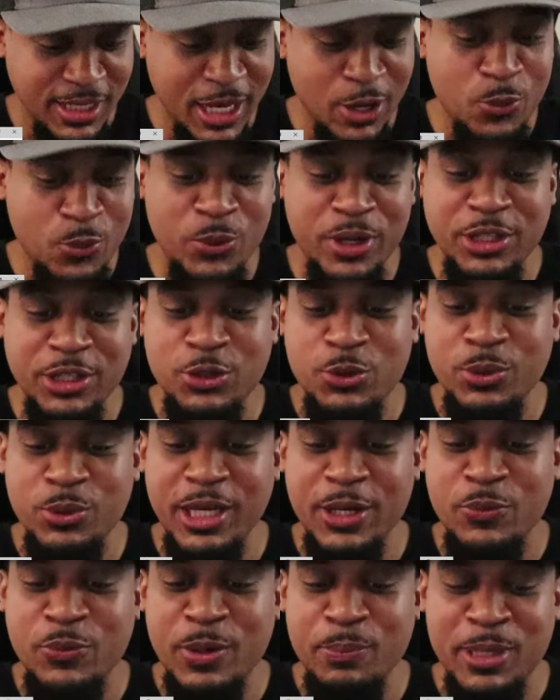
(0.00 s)
And
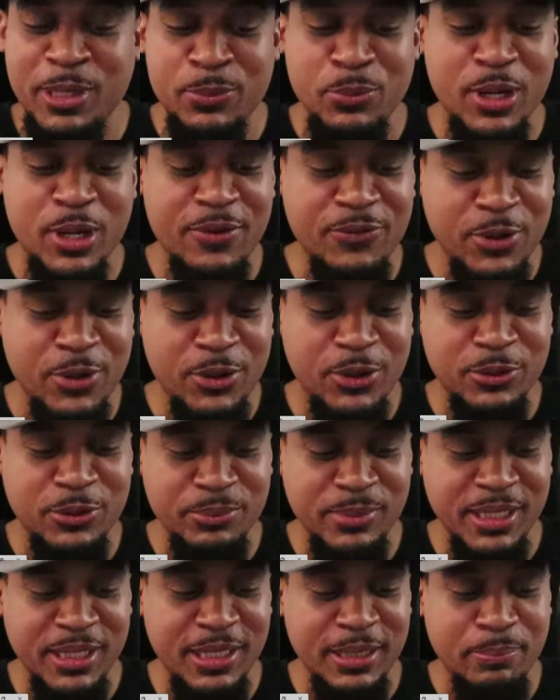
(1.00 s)
when people have
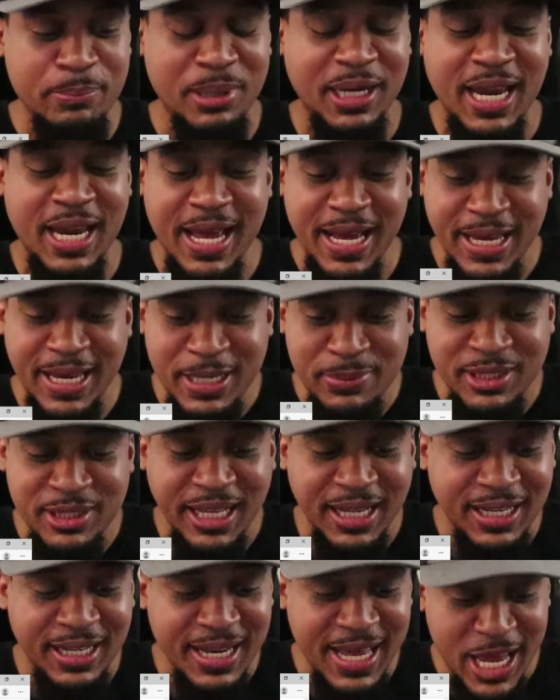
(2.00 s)
heard me blame
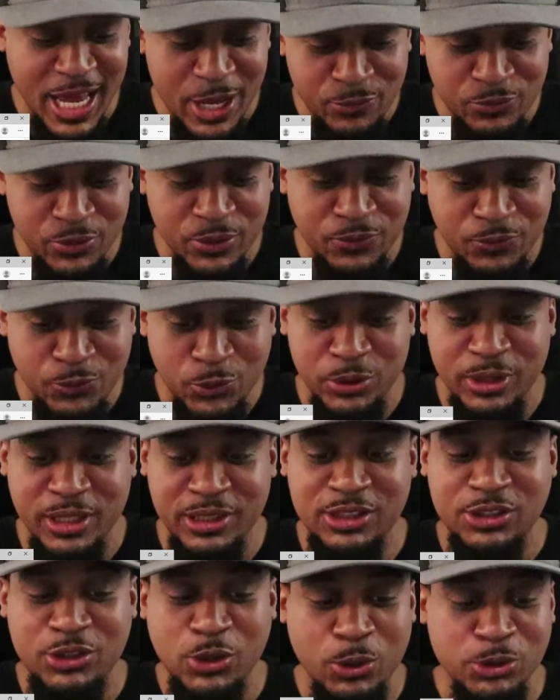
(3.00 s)
the left for
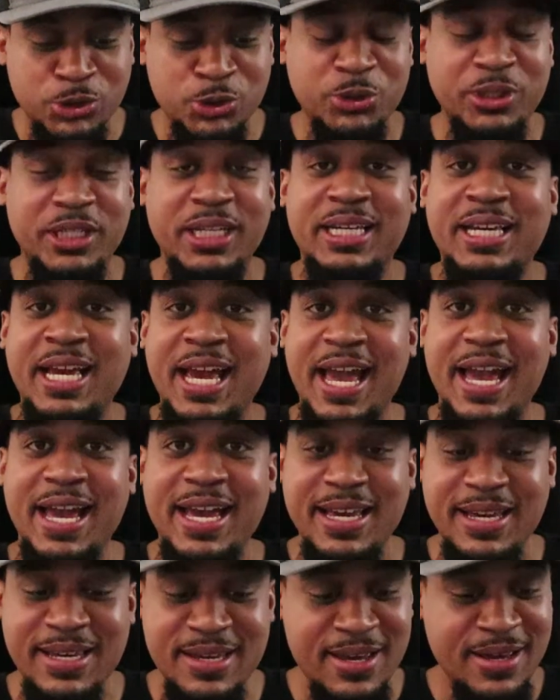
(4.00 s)
the social
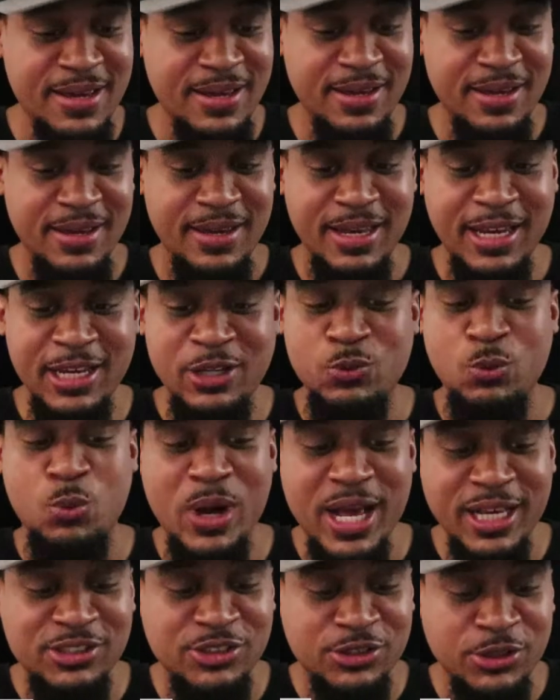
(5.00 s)
decay in
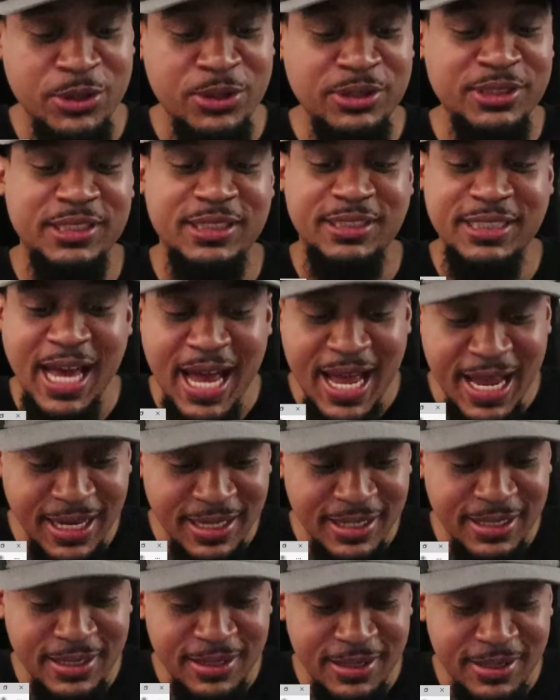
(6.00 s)
Western
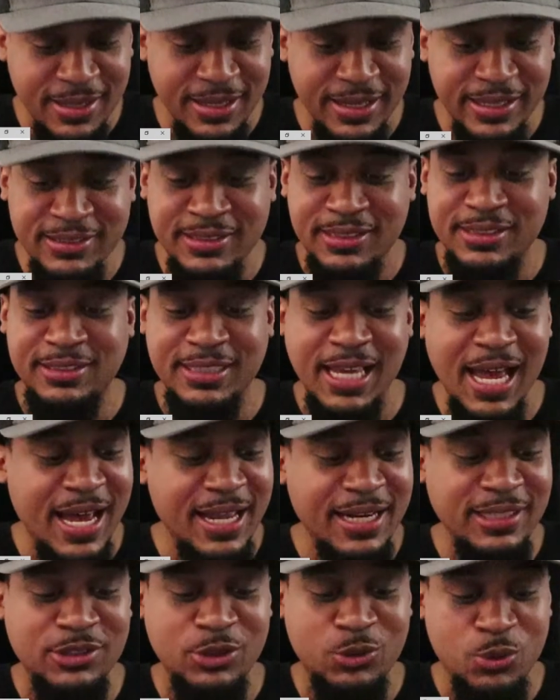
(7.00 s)
society, in
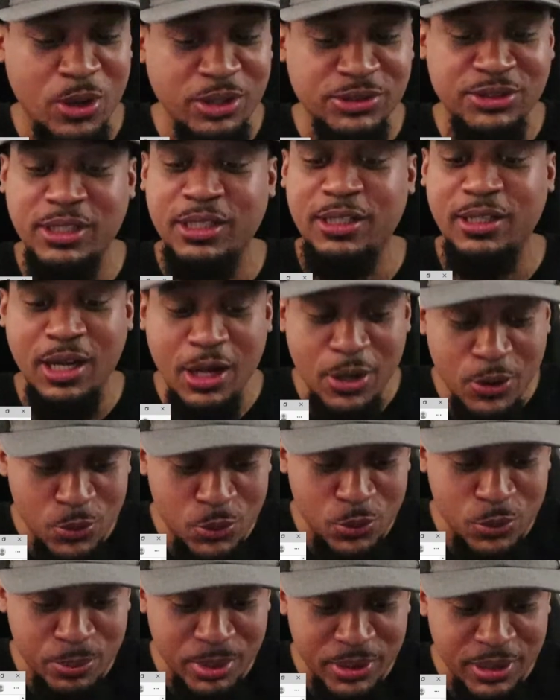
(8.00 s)
societies across the
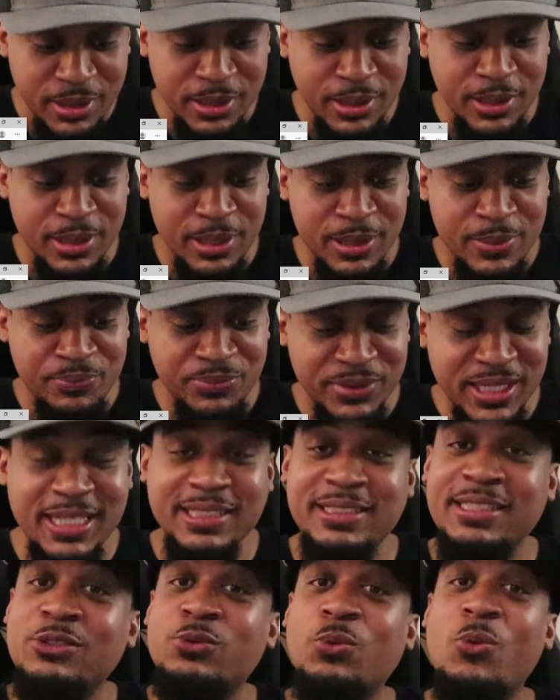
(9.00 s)
globe,
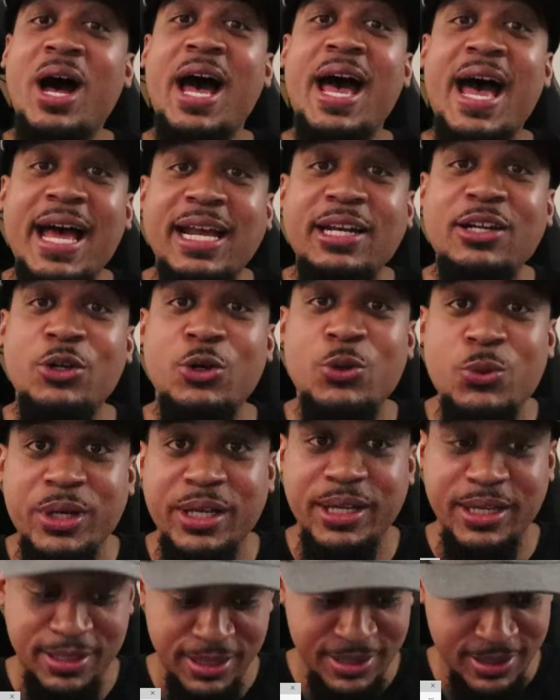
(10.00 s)
this is why I do
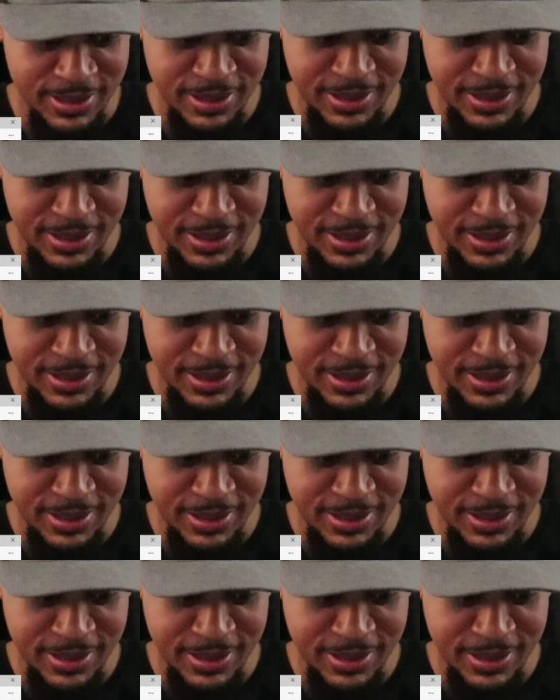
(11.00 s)
it.